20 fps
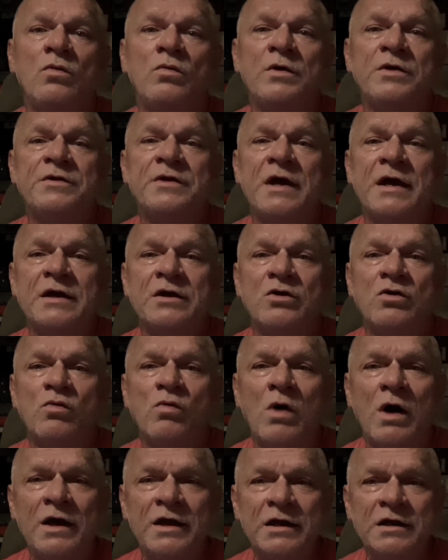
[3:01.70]
With a
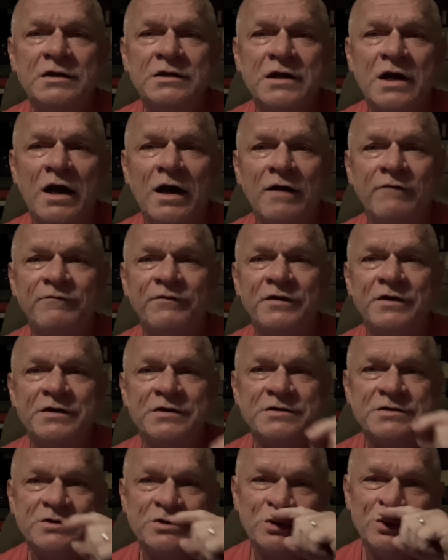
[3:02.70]
quiet
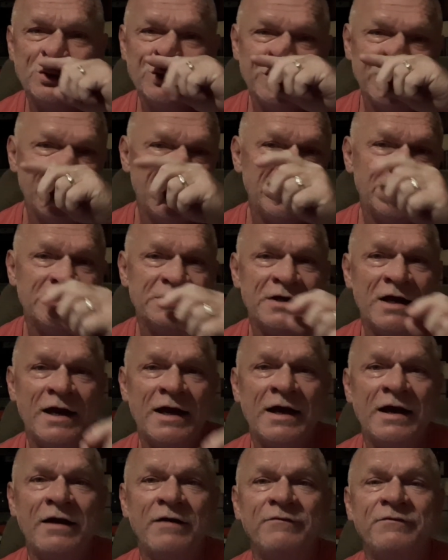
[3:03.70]
confidence, you need to
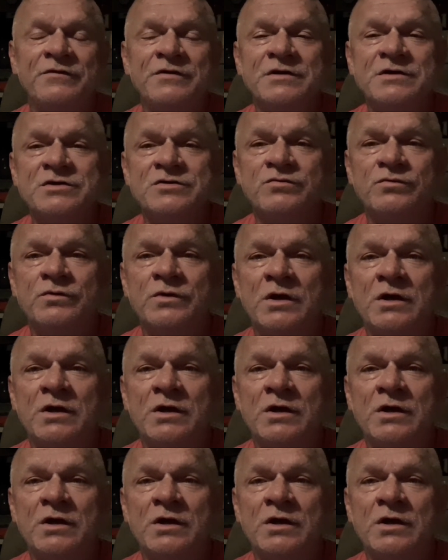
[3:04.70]
have this